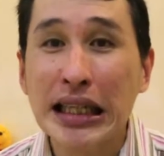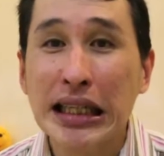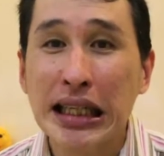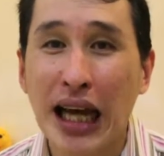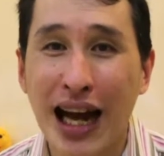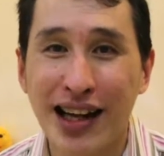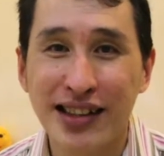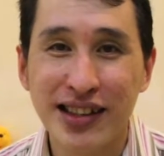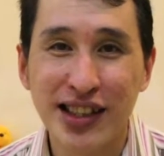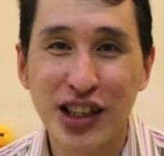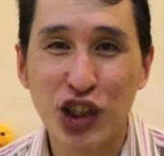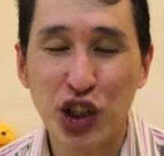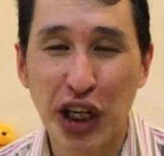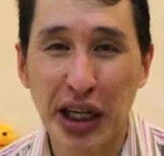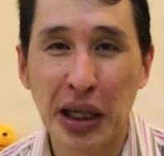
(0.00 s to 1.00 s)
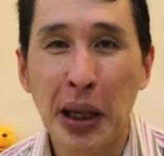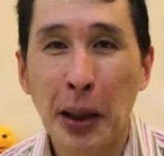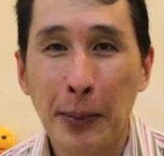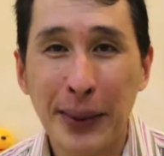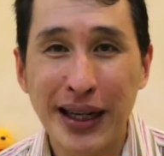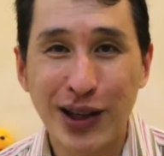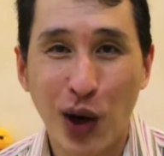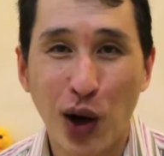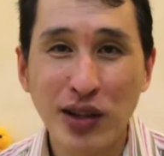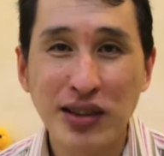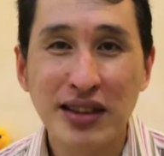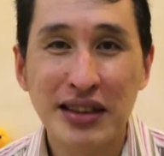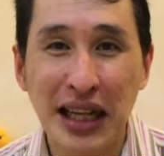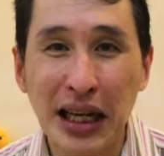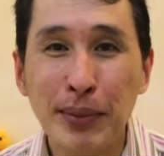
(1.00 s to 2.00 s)
ENTJ
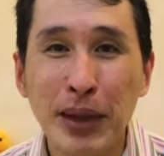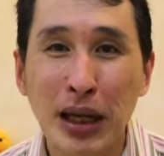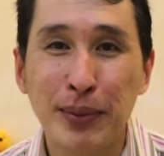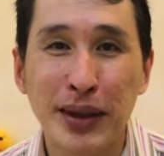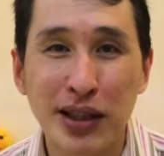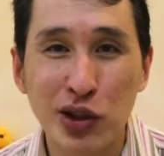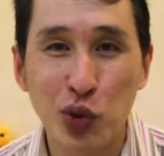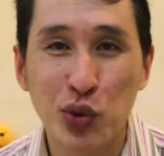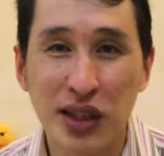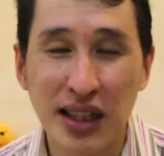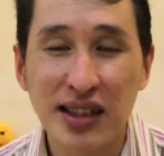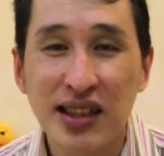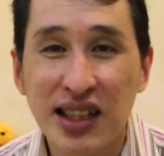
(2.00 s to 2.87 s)
because they may be using